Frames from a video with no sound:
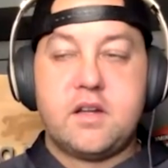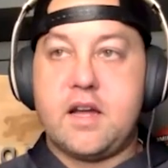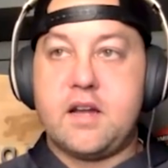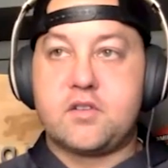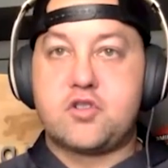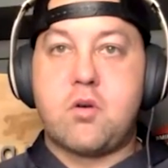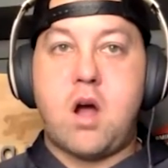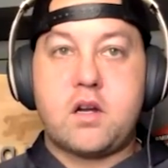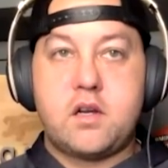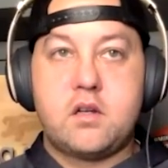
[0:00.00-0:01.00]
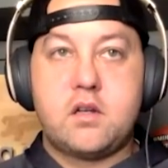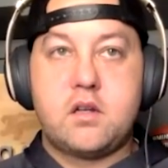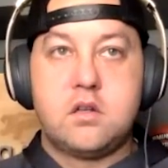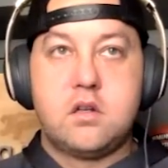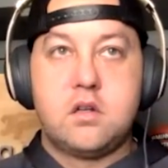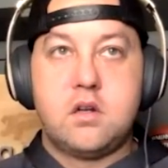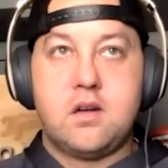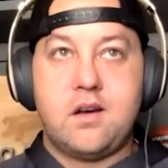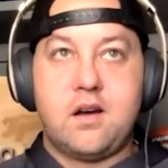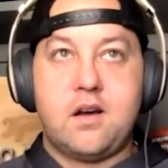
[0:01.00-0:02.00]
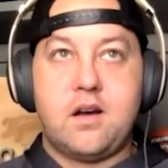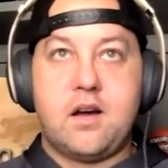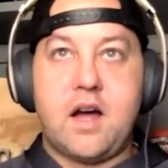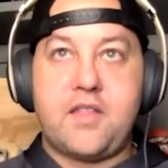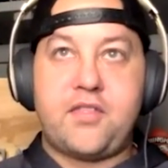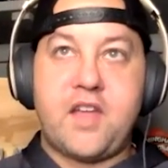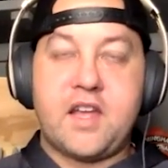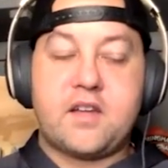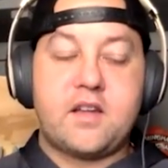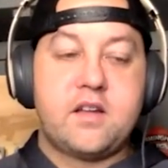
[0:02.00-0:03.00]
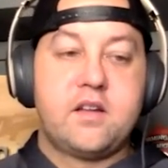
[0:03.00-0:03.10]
and a truck, I think,